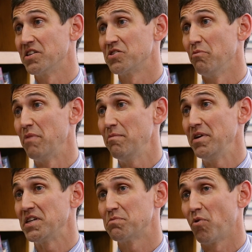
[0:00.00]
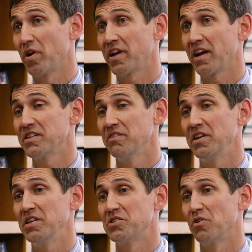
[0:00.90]
So it may be sporting
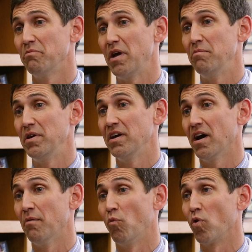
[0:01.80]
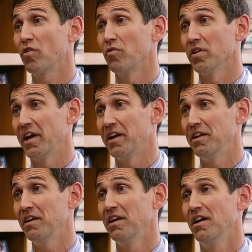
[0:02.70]
activities or it may be um, work related,